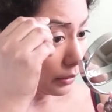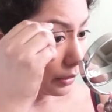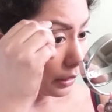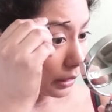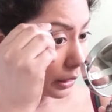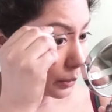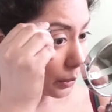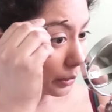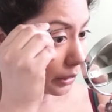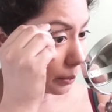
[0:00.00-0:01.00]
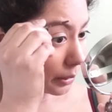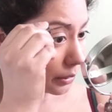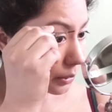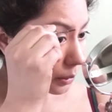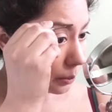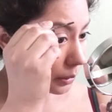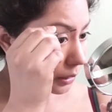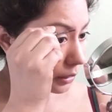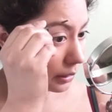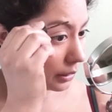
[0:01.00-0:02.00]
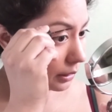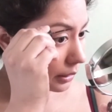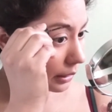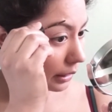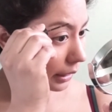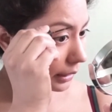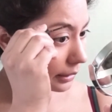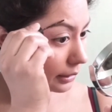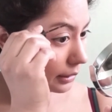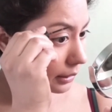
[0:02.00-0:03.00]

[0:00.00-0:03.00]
feel like I was holding the pencil a bit light,